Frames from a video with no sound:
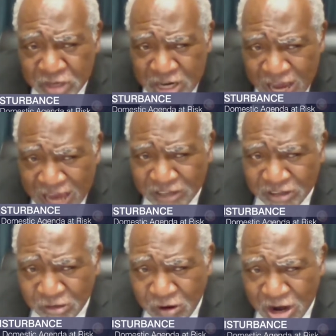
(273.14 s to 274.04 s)
tax
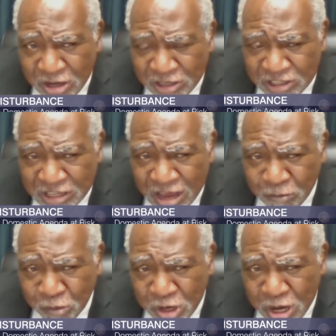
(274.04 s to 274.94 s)
credits
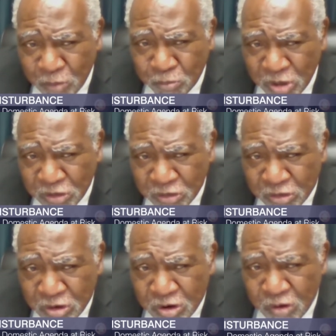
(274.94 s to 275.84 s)
that will help us
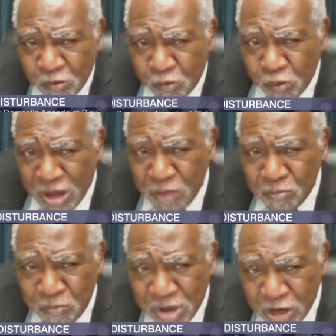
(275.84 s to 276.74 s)

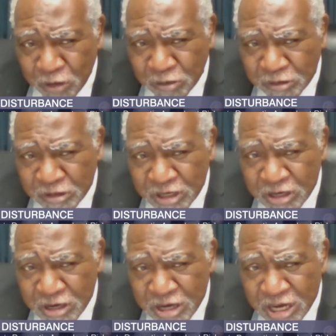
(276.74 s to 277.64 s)
rebuild
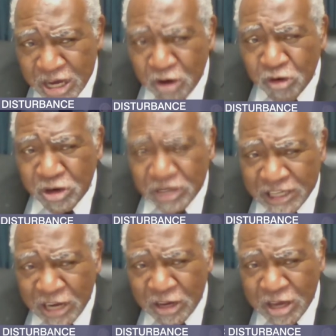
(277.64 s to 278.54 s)
inner
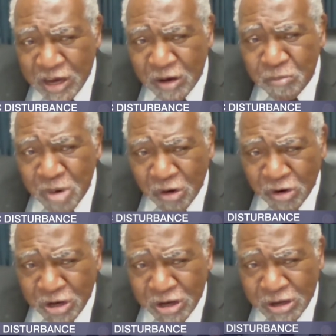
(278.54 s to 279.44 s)
city
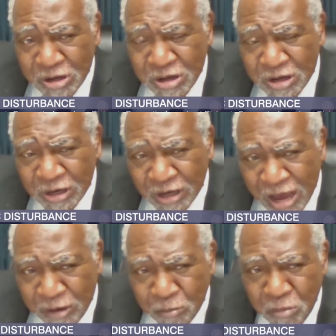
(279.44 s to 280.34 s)
America,
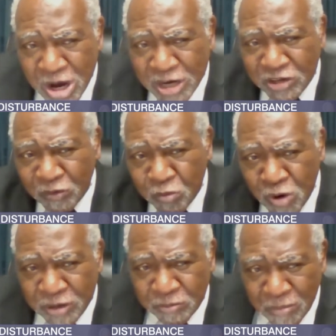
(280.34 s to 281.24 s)
like much of
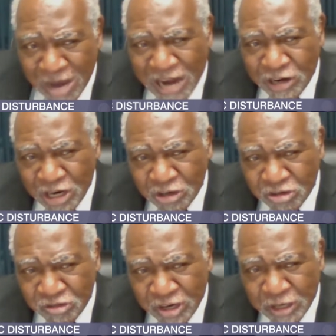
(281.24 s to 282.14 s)
what my
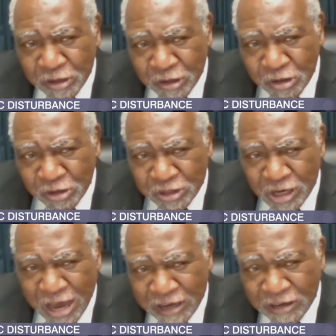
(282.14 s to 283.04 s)
district looks
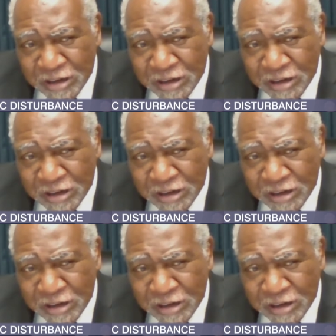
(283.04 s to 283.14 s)
like.